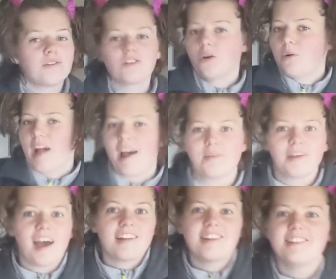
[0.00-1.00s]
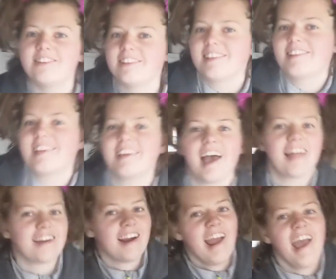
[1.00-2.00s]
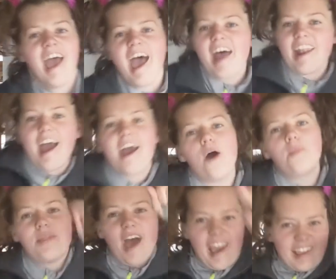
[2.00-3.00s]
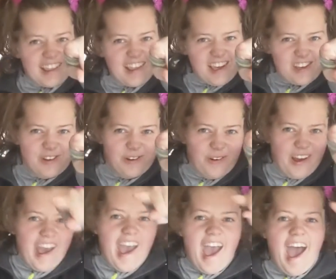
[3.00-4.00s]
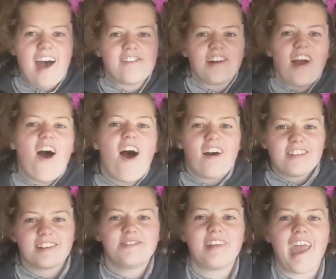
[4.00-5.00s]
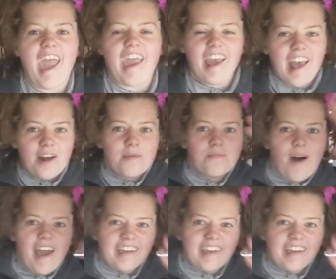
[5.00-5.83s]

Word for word: I'm so glad we got to do these together, and I hope that you have an awesome day.